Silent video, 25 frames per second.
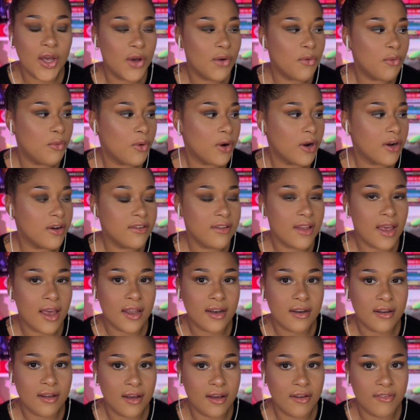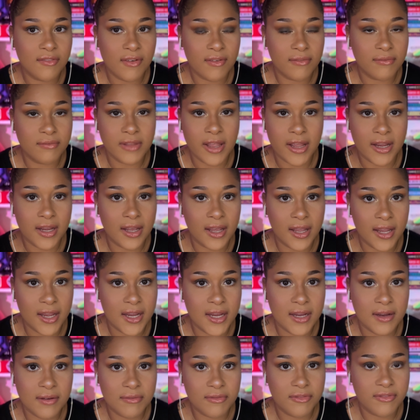works at like a
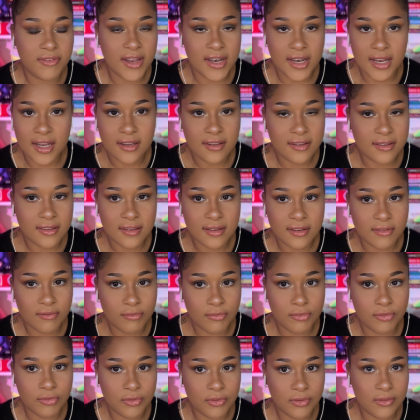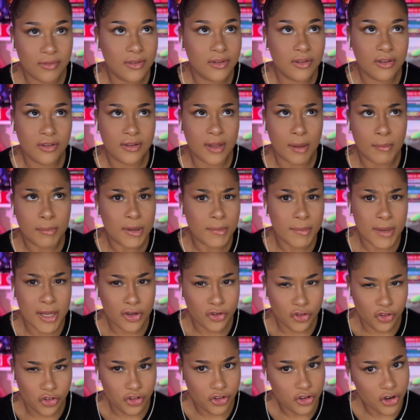fitness supplement
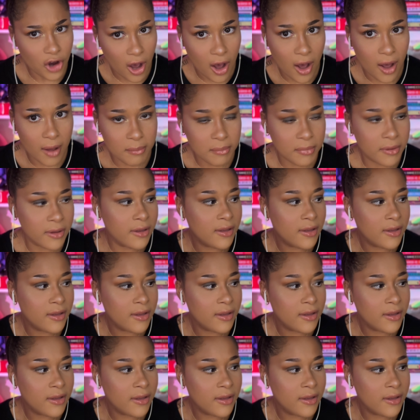shop,